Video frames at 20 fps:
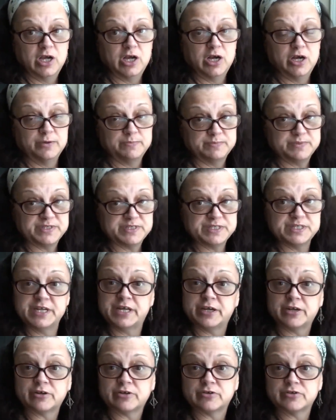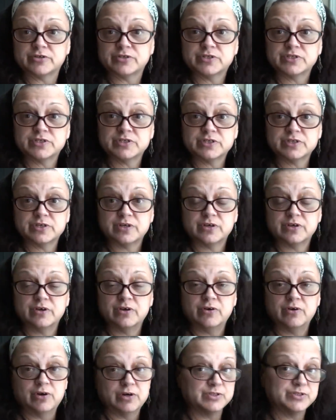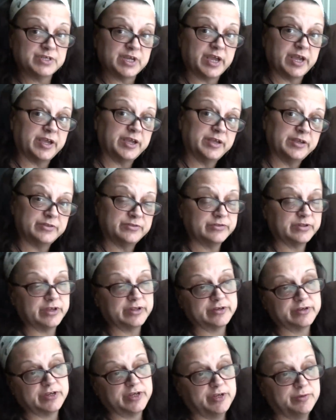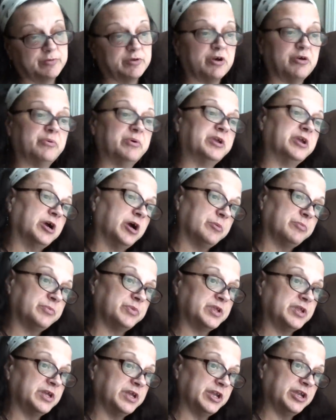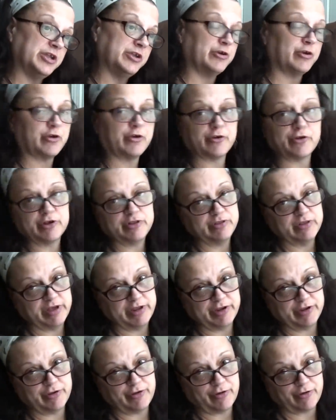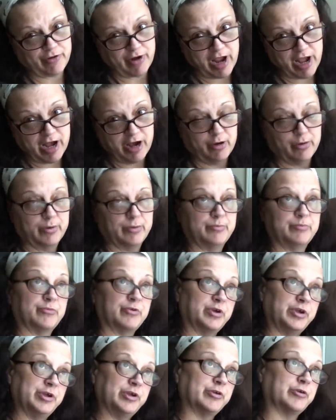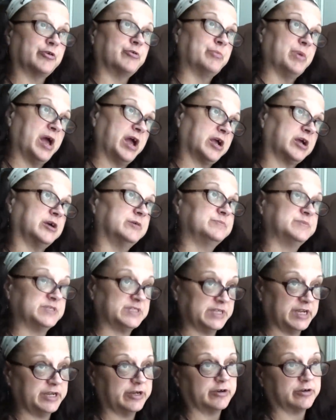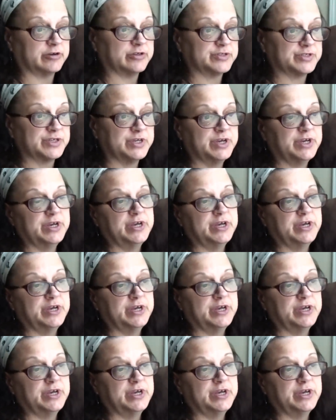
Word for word: upstairs all day and then keep going up and getting her and letting her out and bringing her back upstairs